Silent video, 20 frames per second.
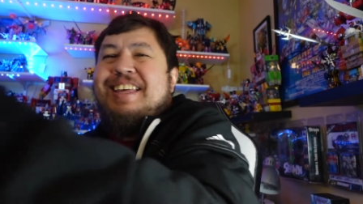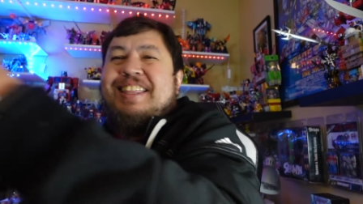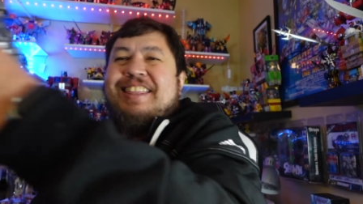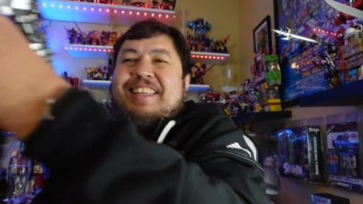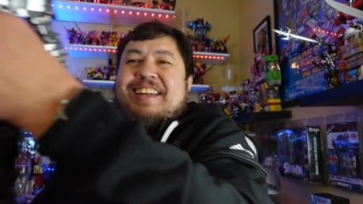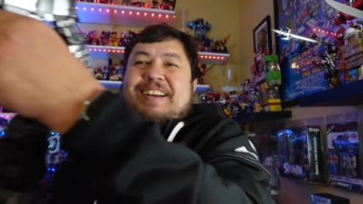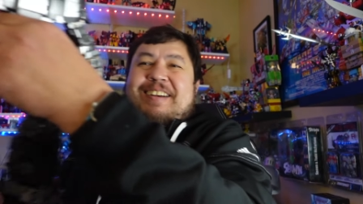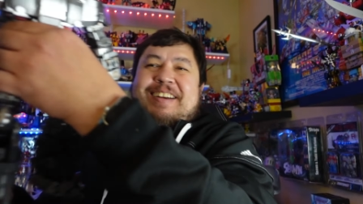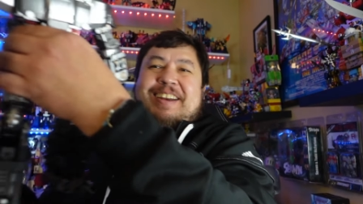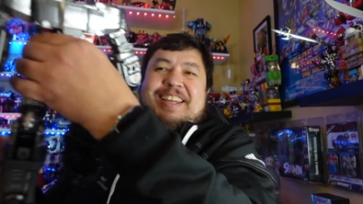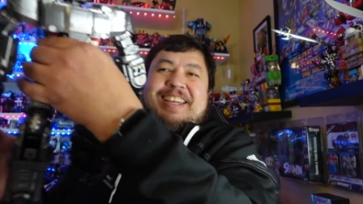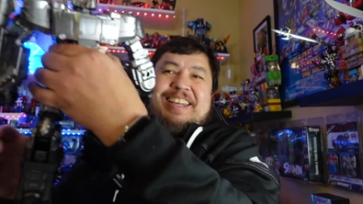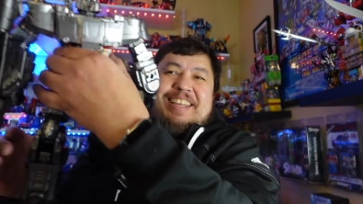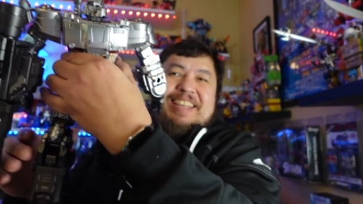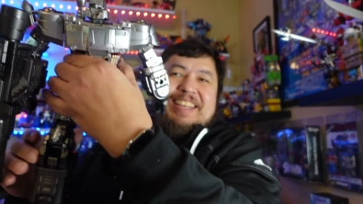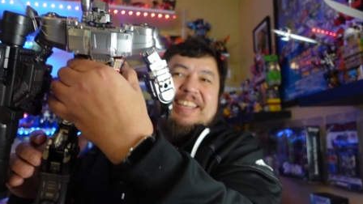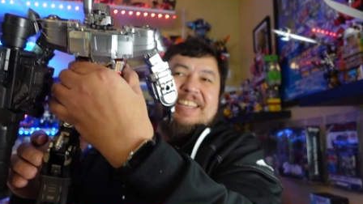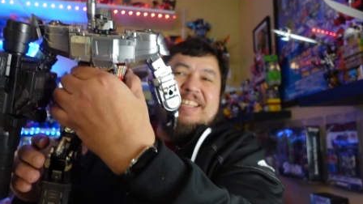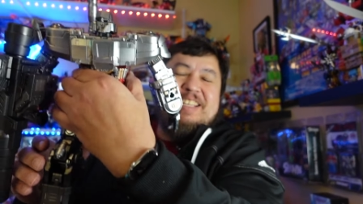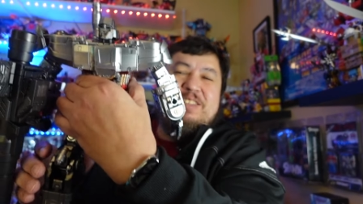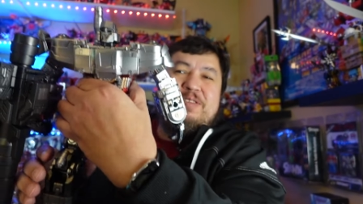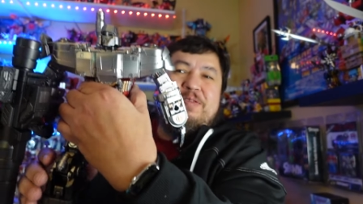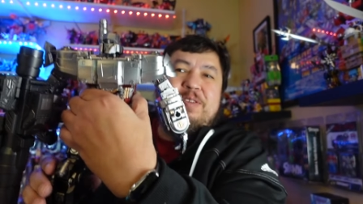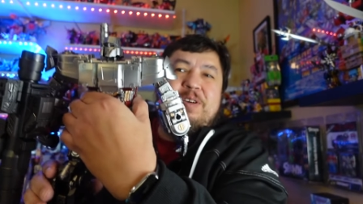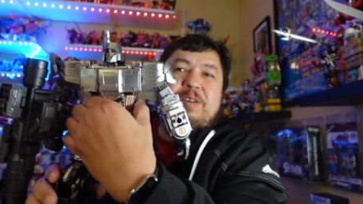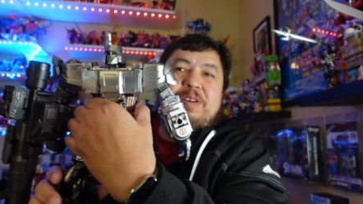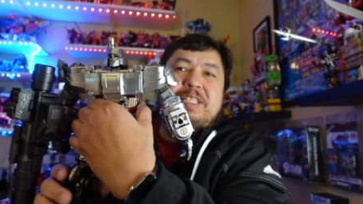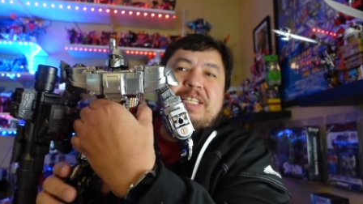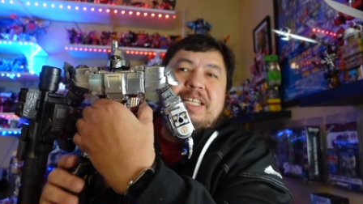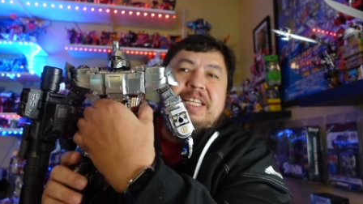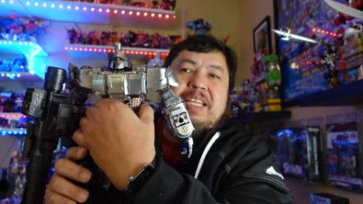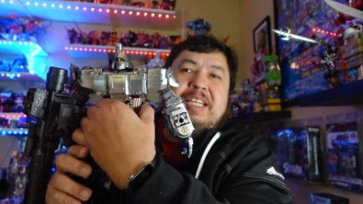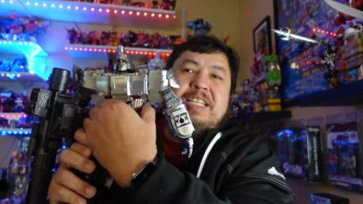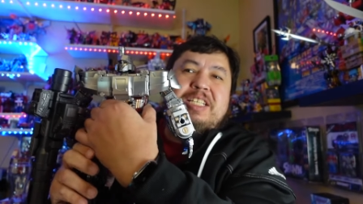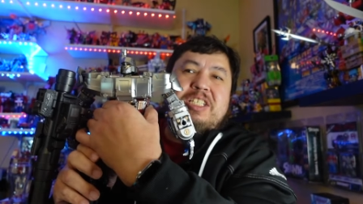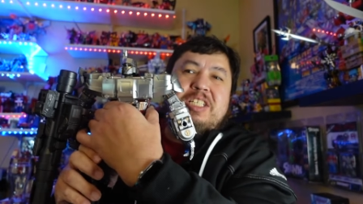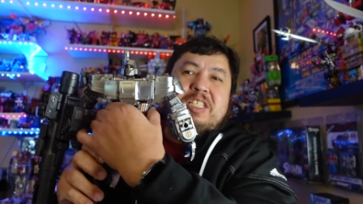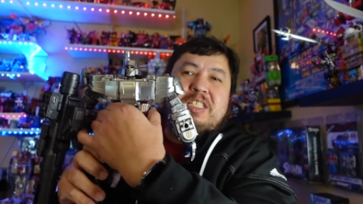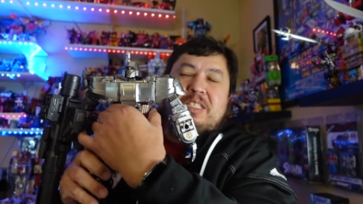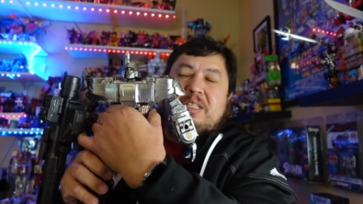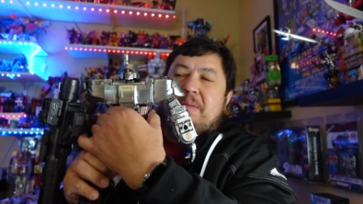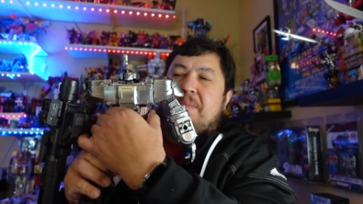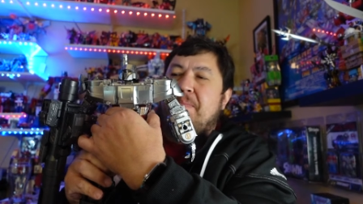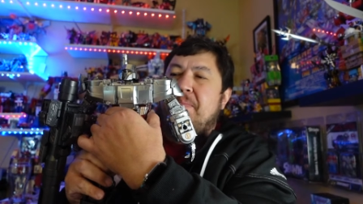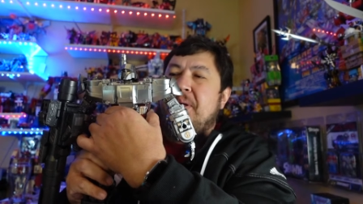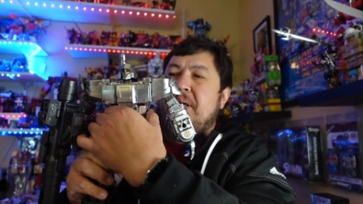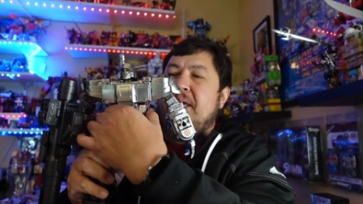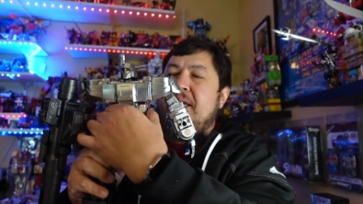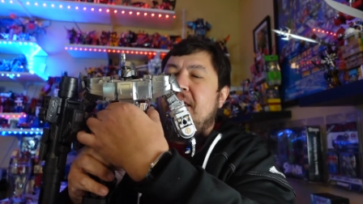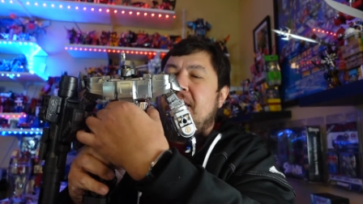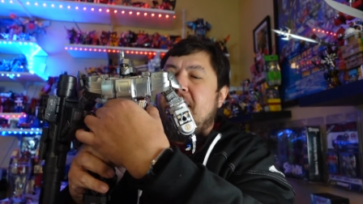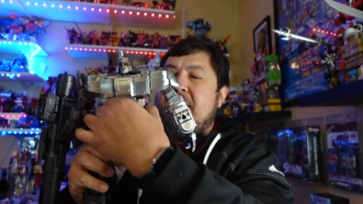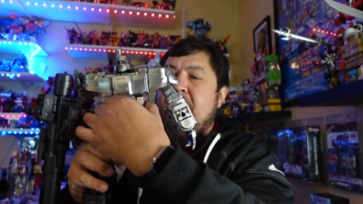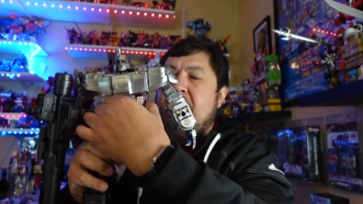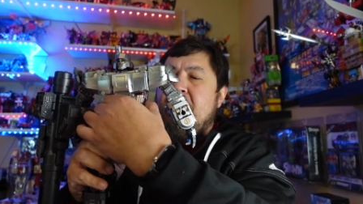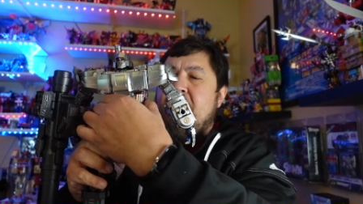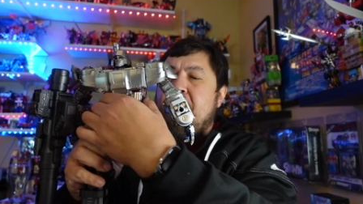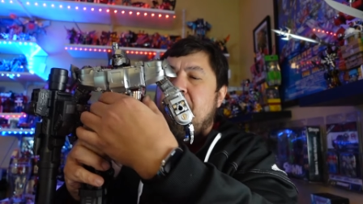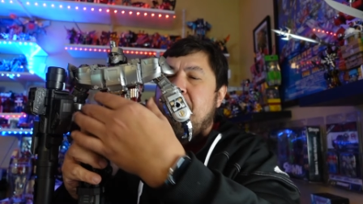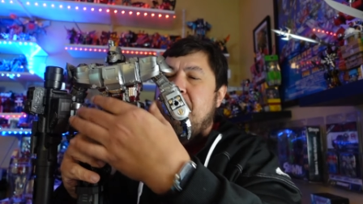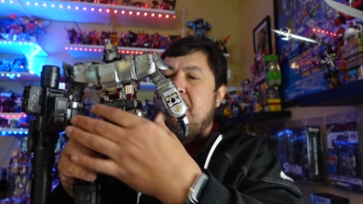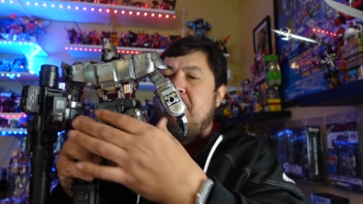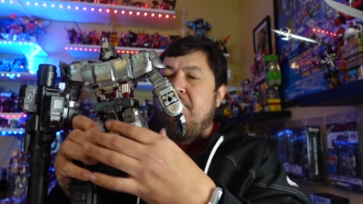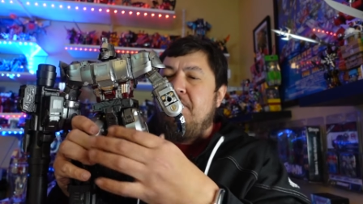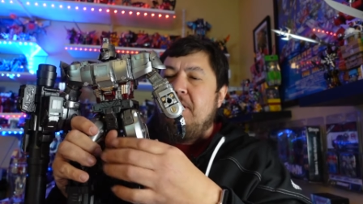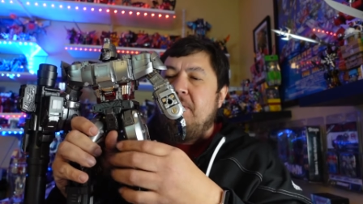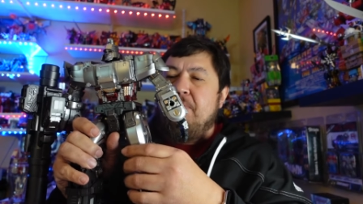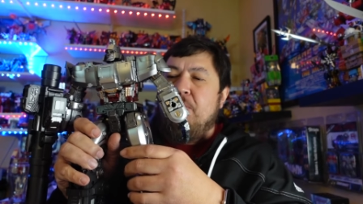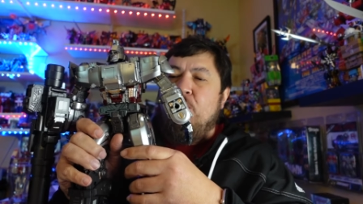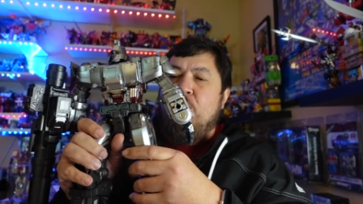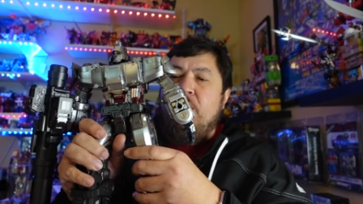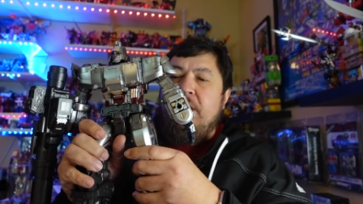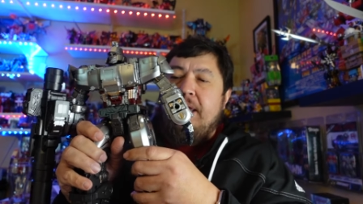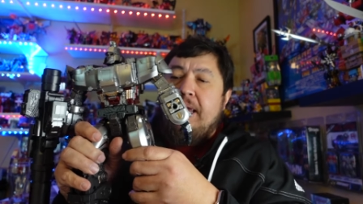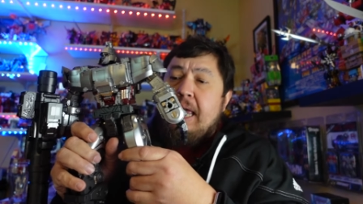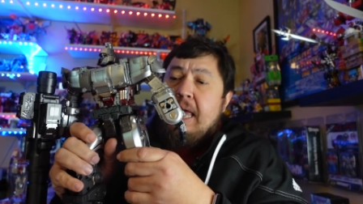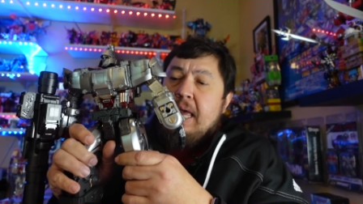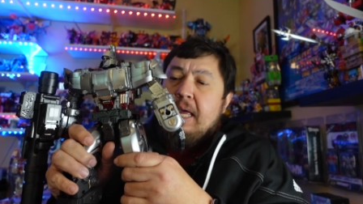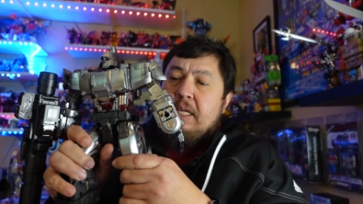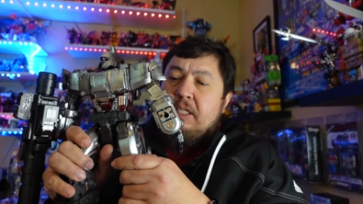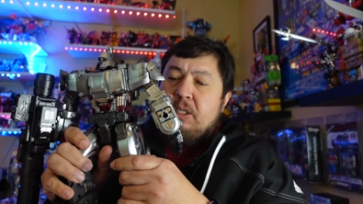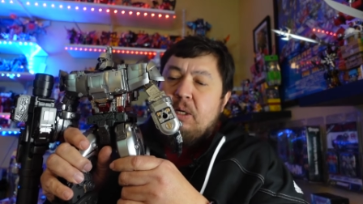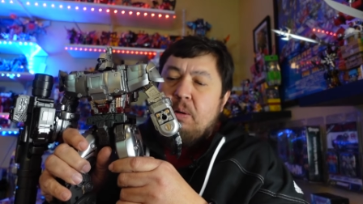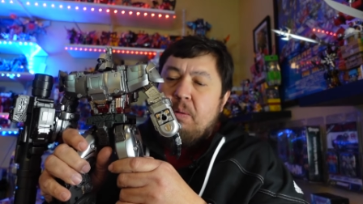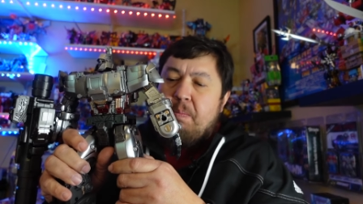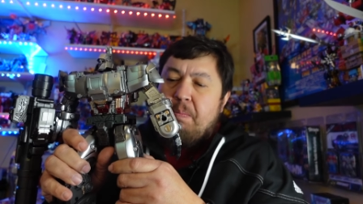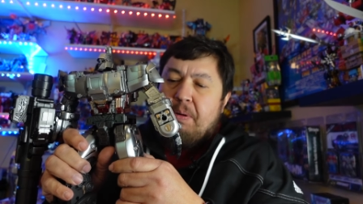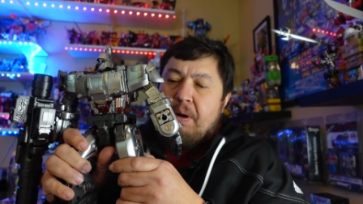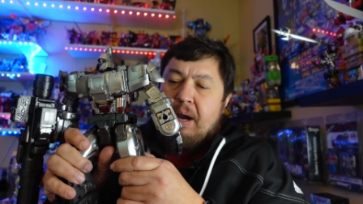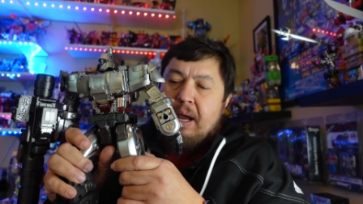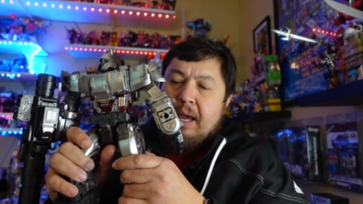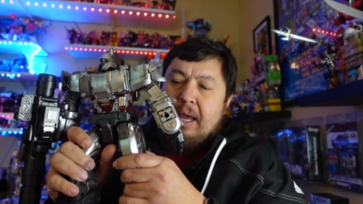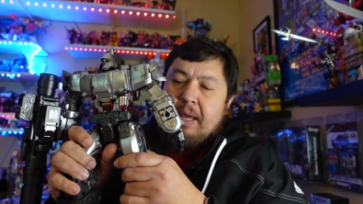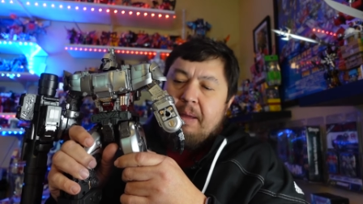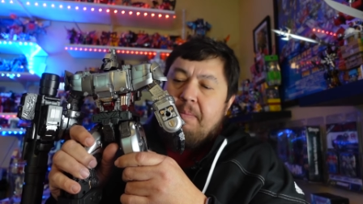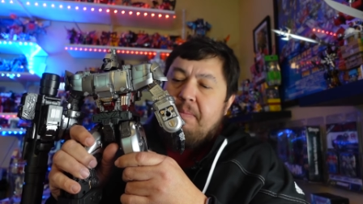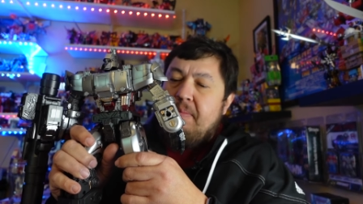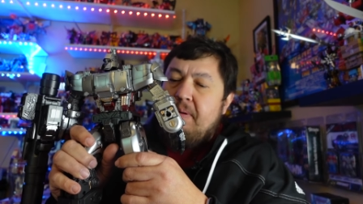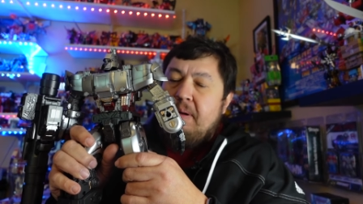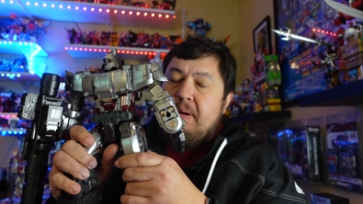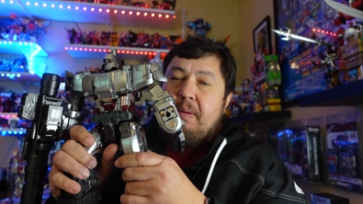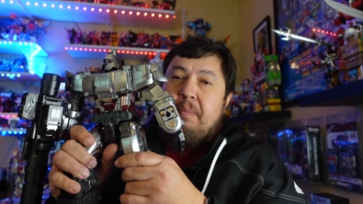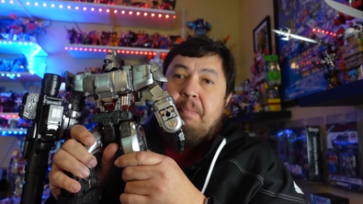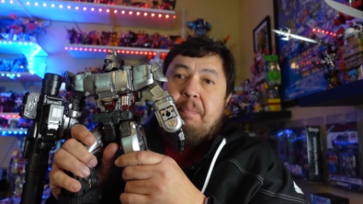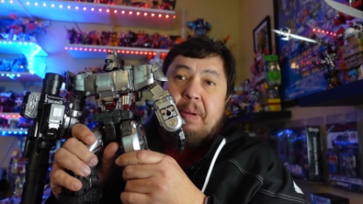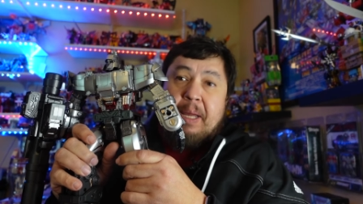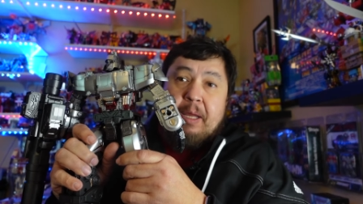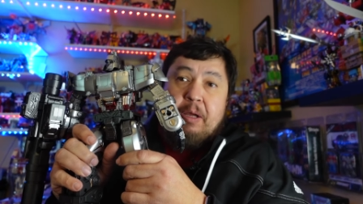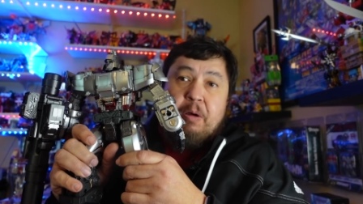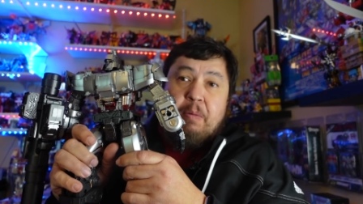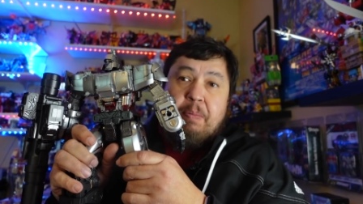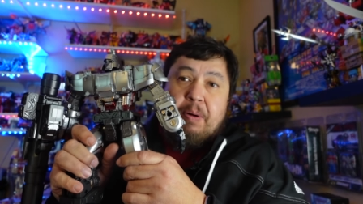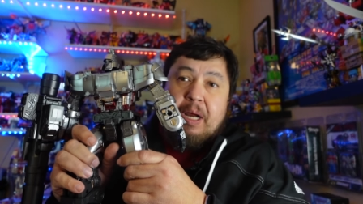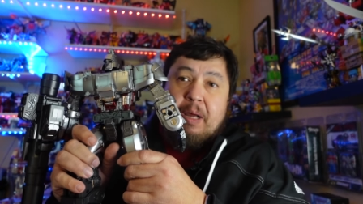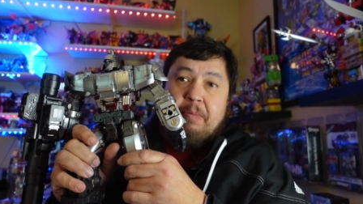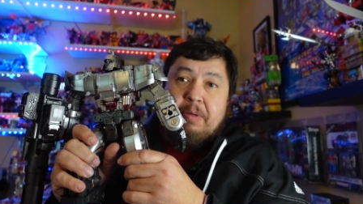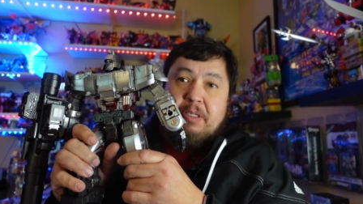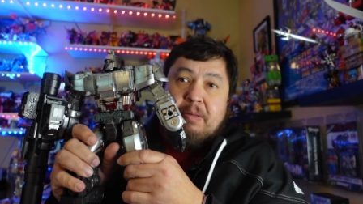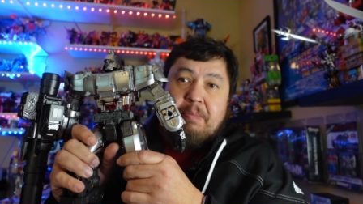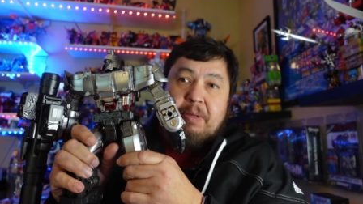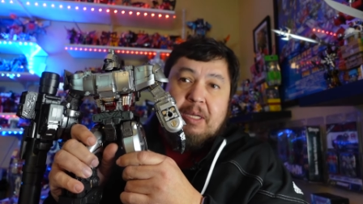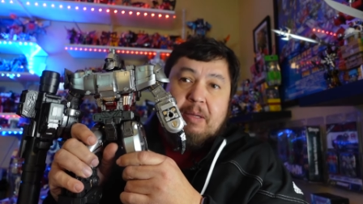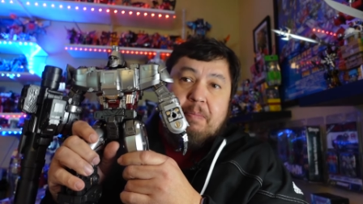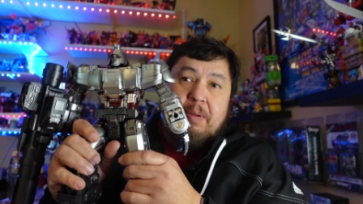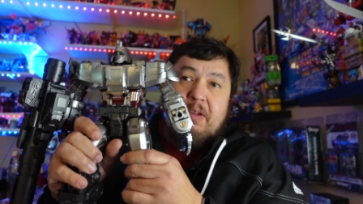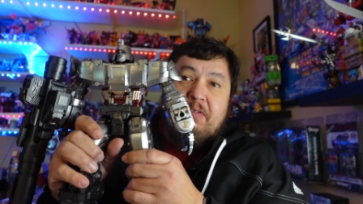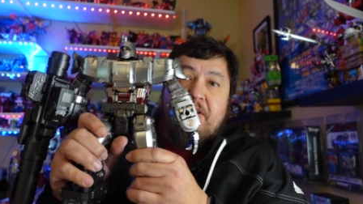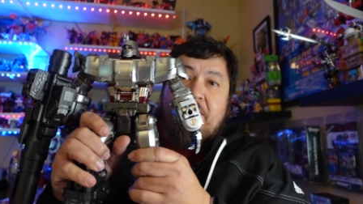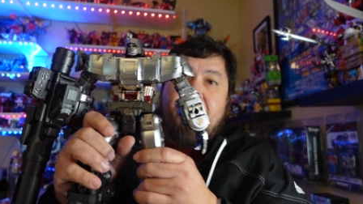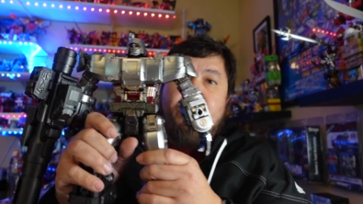There he is, folks, and he's just a big beefy boy. So Prime, Pangu Prime was a big beefy